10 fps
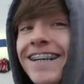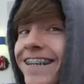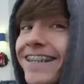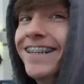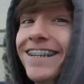
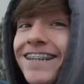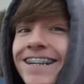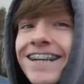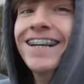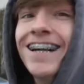
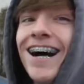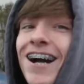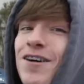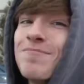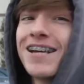
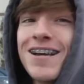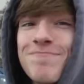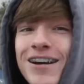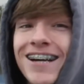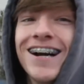I hope I get
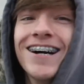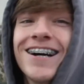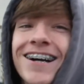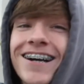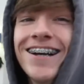hit by a
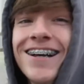car.